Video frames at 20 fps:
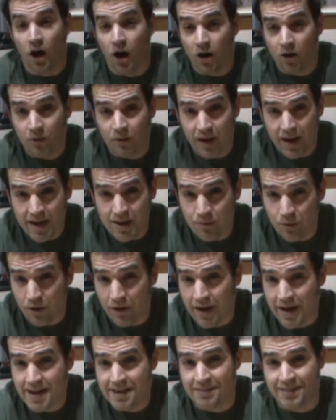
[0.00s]
all right,
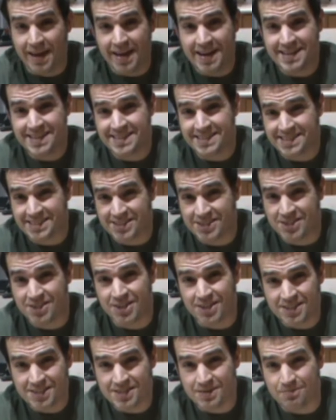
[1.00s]
well, hey, that is
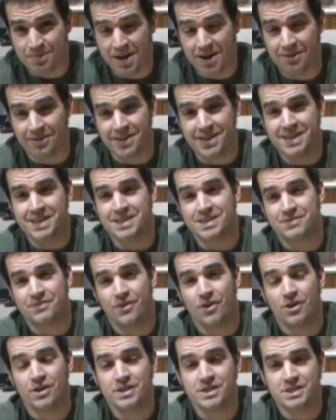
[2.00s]
just about it as
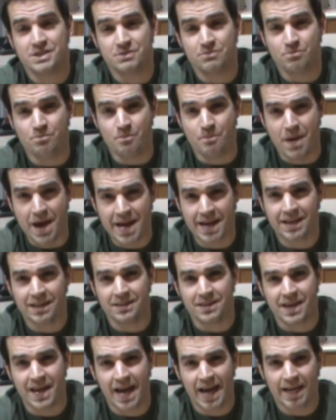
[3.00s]
far as
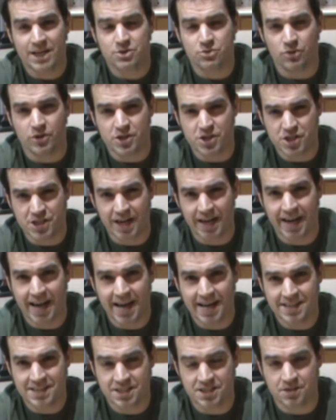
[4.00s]
making the actual jig
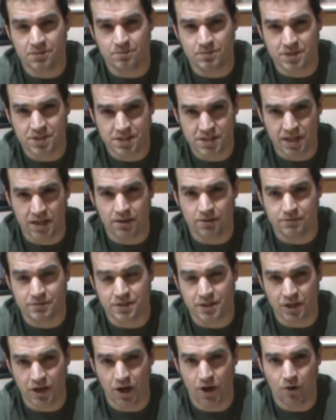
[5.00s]
heads
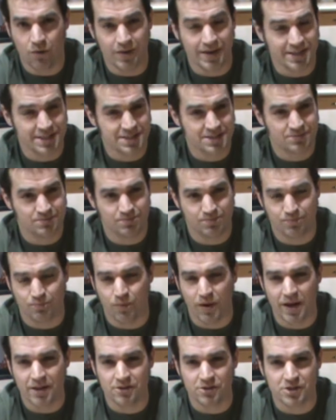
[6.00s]
themselves go. It's
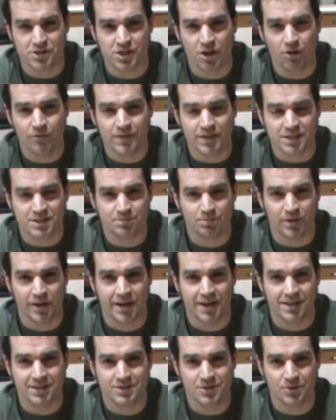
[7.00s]
rather
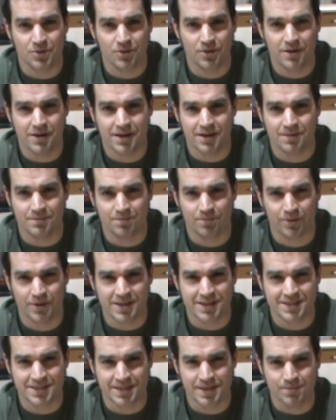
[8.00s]
self-explanatory and
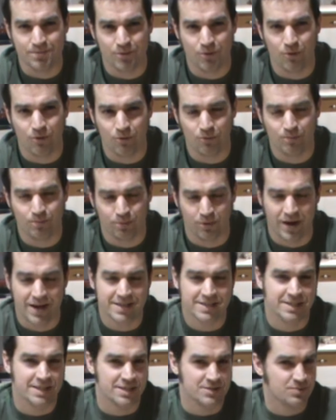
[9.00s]
pretty simple
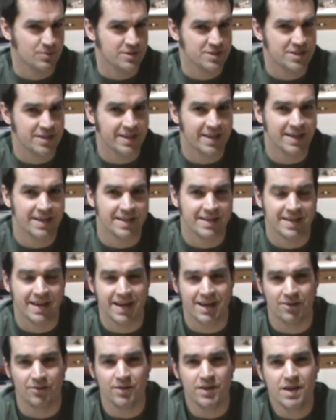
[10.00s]
process once you get it
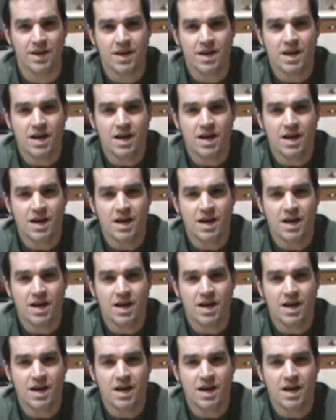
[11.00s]
down.